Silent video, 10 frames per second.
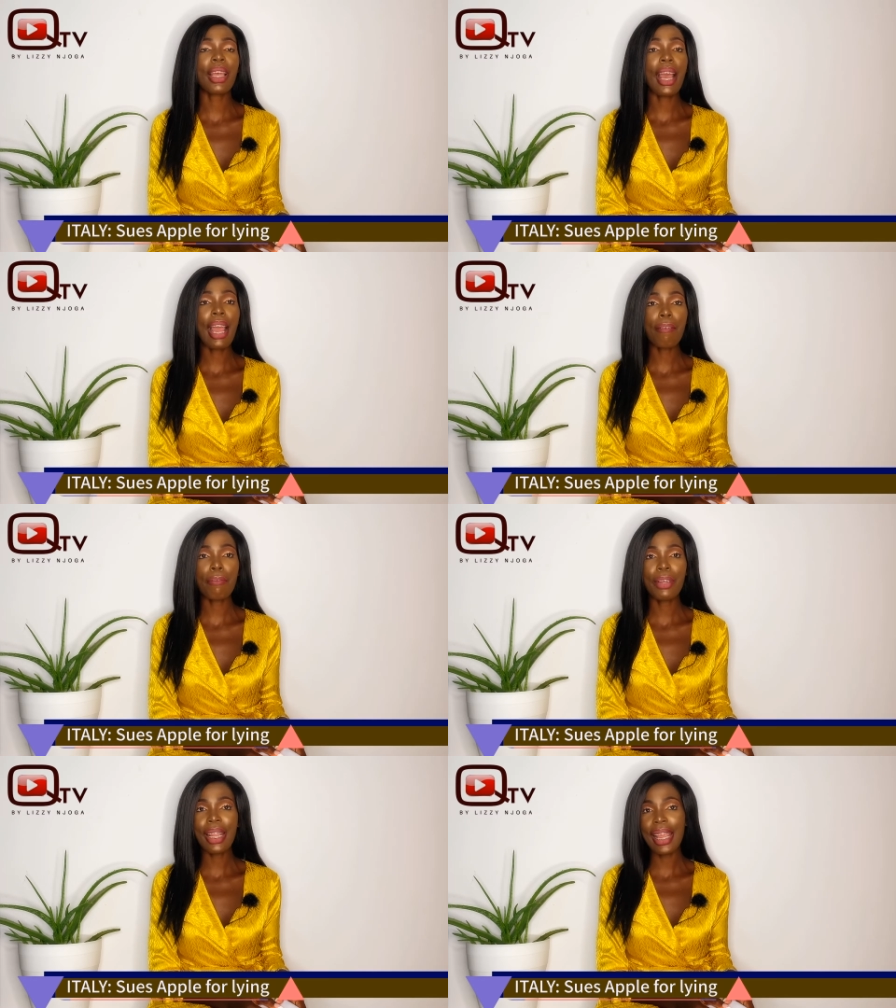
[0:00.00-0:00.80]

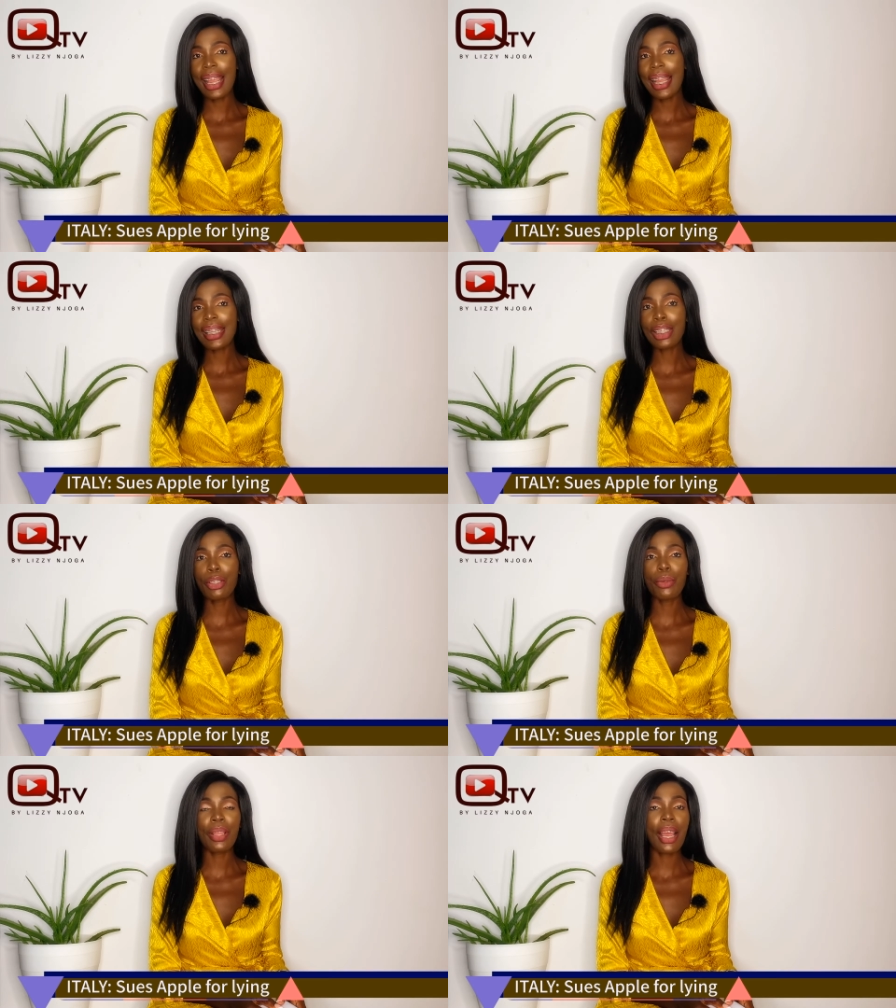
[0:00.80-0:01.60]
iPhone 8
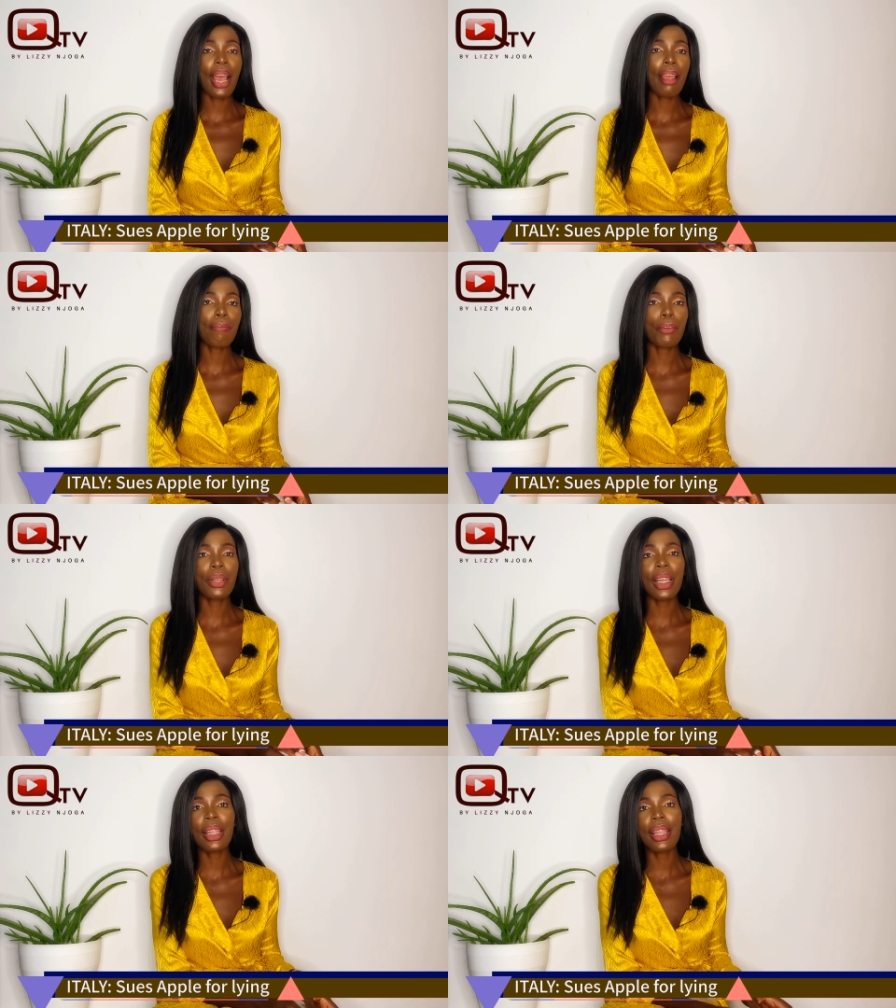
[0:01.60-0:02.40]
to the
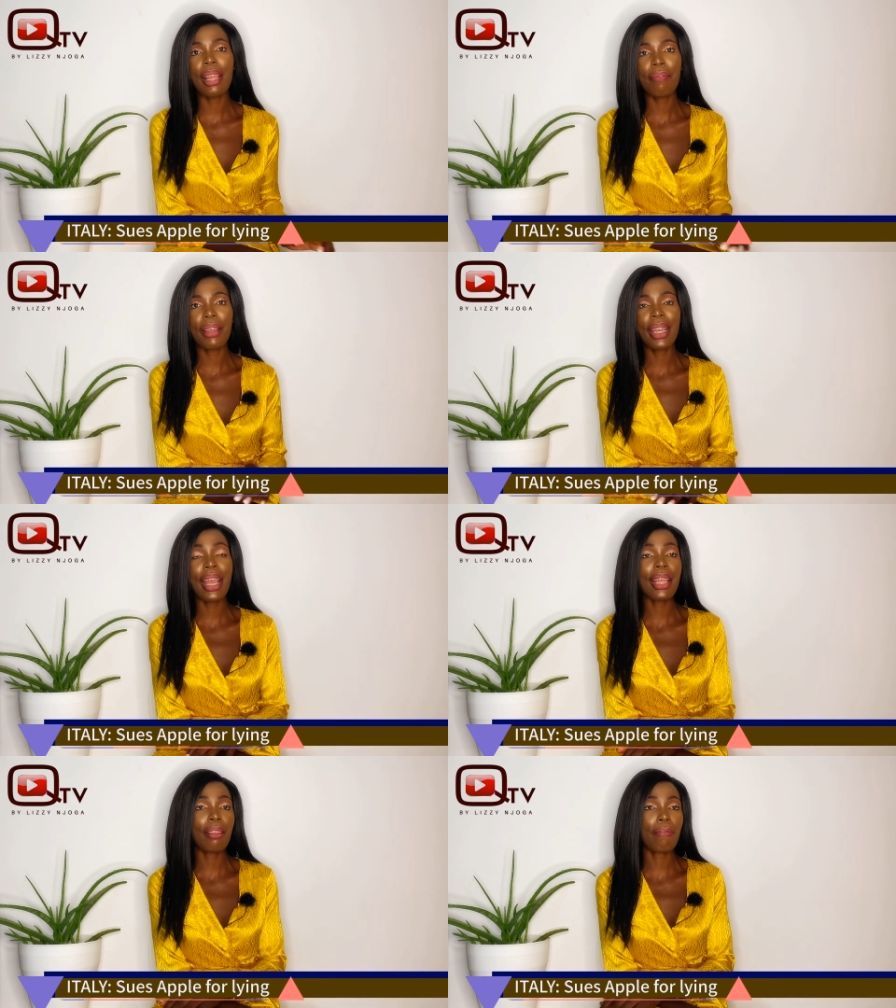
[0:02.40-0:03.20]
iPhone 11
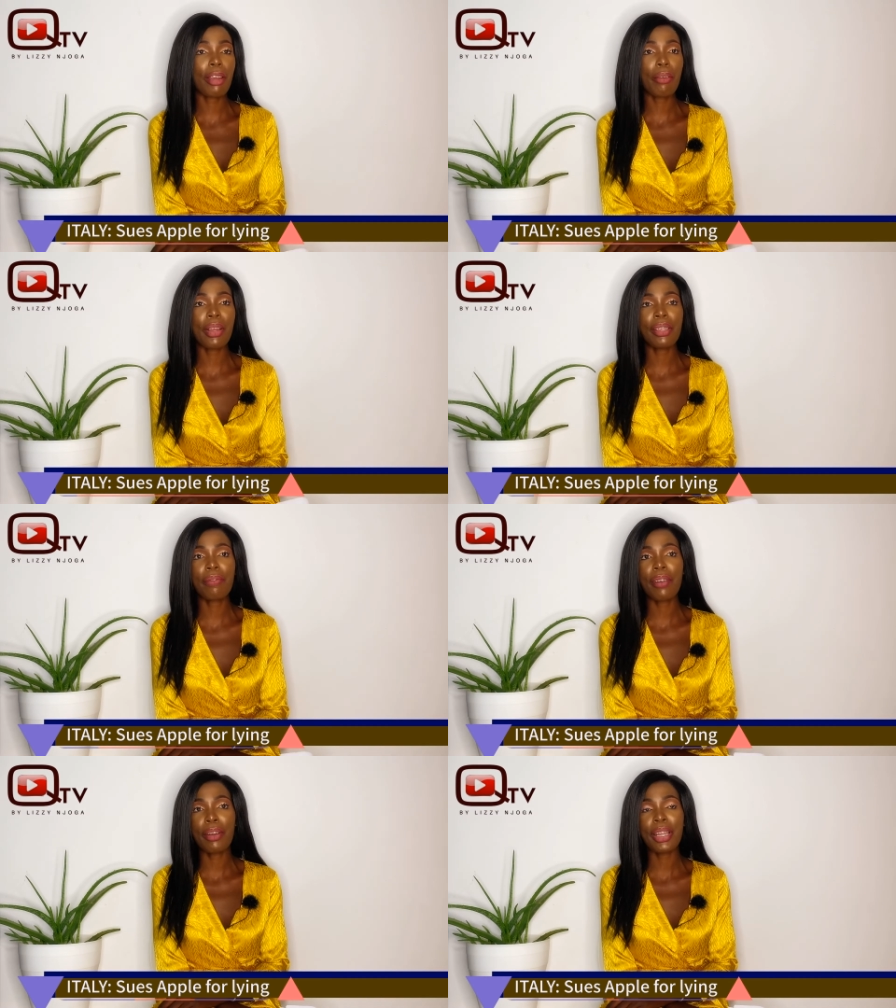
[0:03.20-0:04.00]
and the various
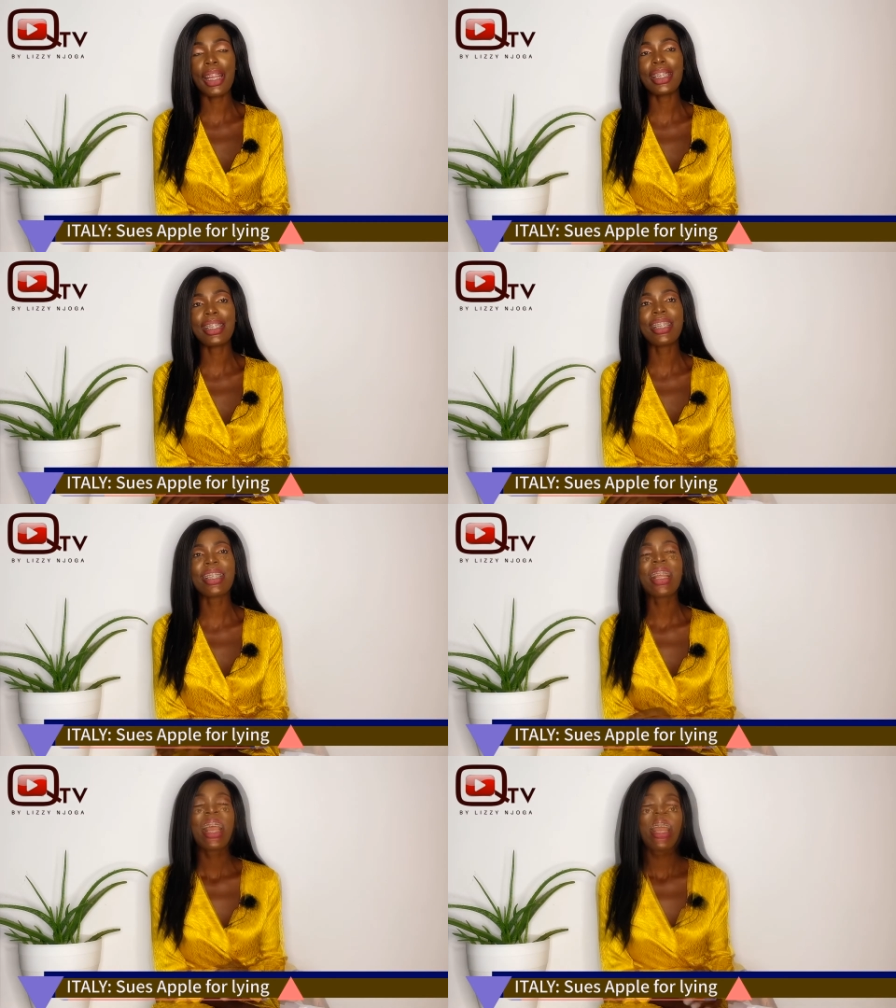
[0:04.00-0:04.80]
variations.